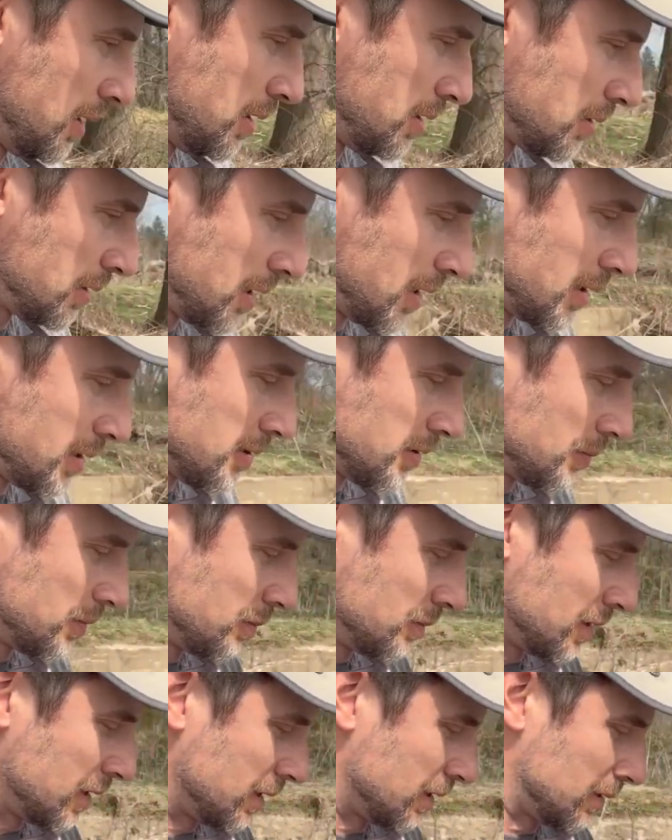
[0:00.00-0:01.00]
so yeah, this will be
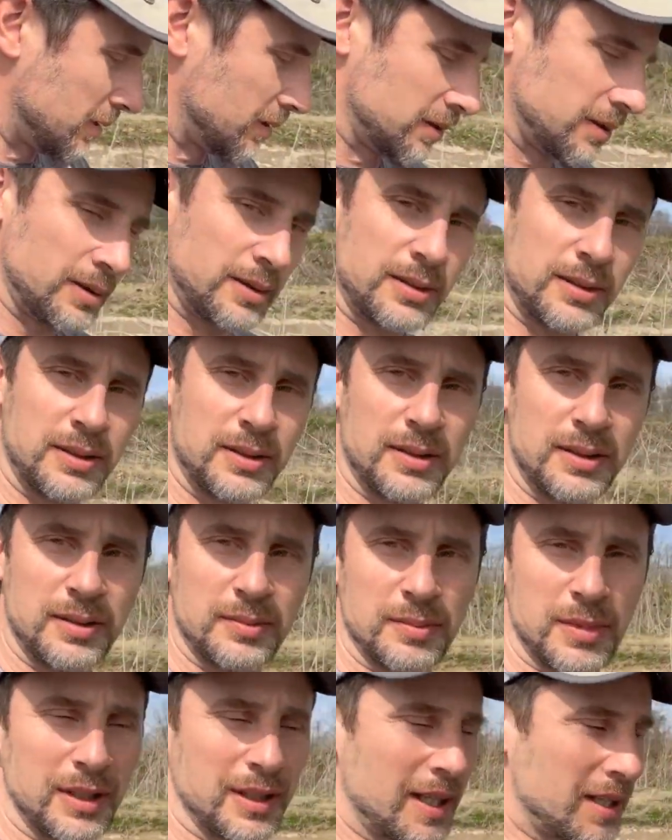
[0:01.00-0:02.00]

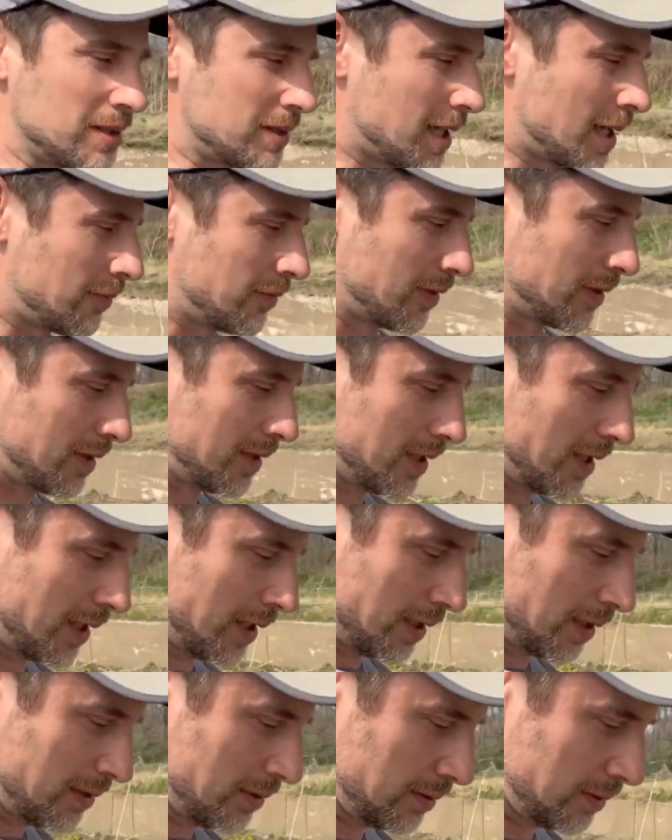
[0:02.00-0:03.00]
my last stop for the
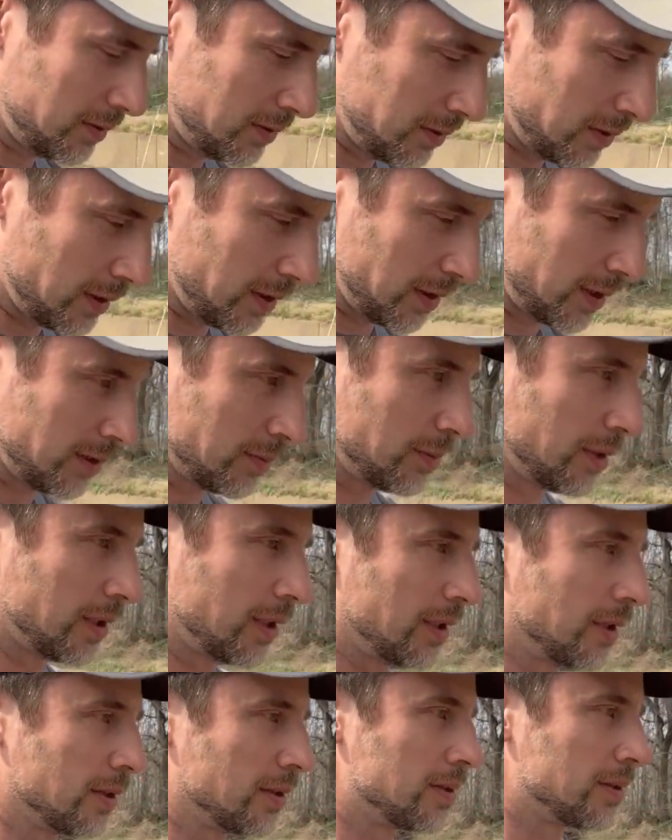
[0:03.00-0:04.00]
day, and then I'll be
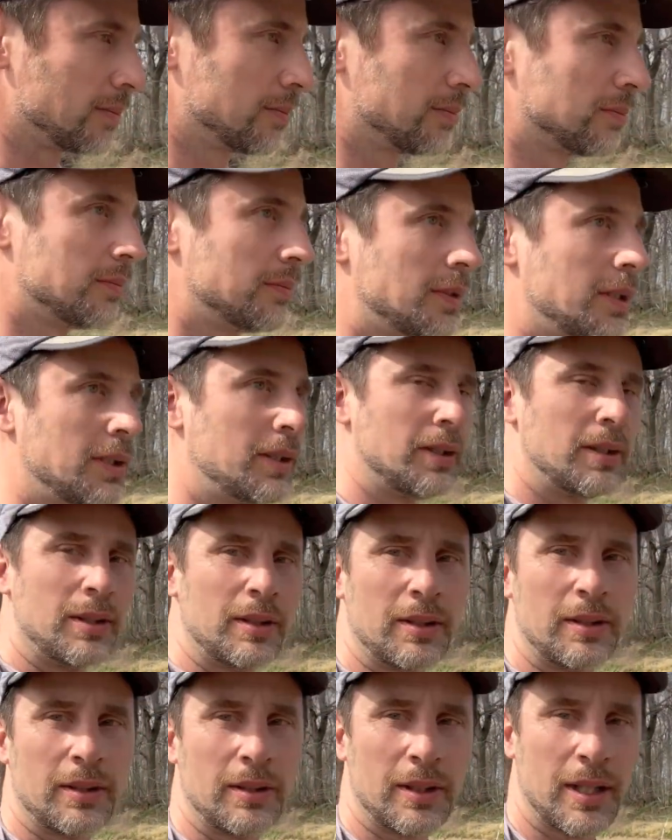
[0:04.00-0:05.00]
hitting some
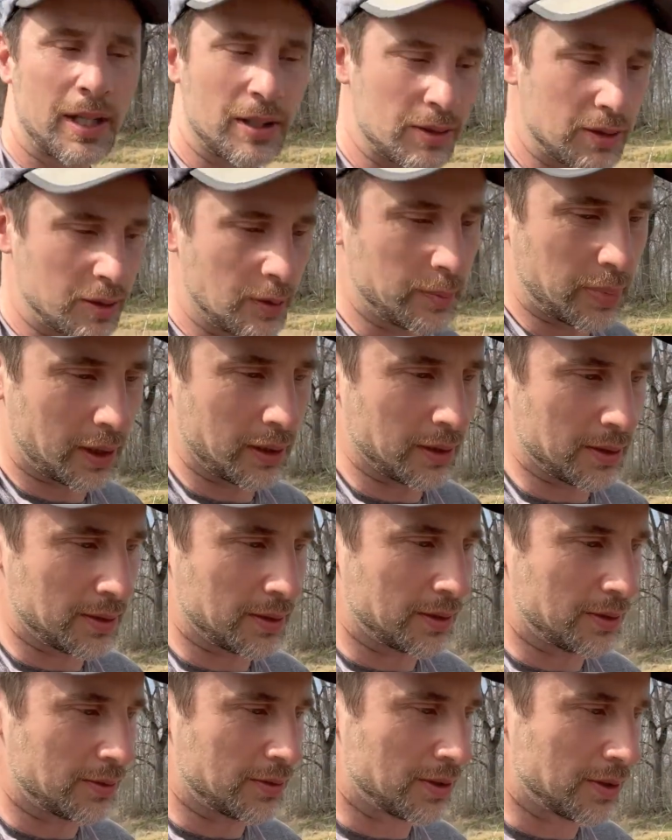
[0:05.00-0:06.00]
national parks in
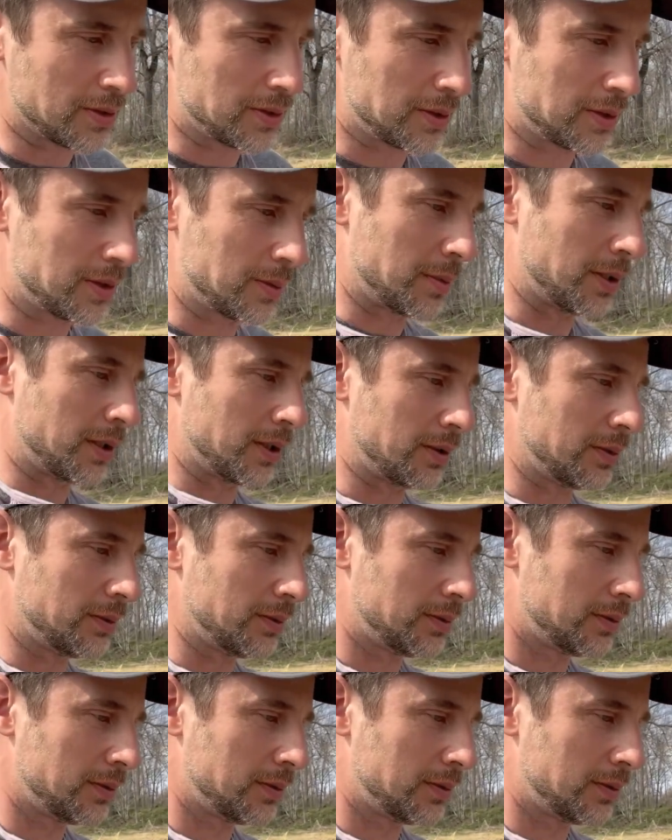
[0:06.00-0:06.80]
New Jersey tomorrow.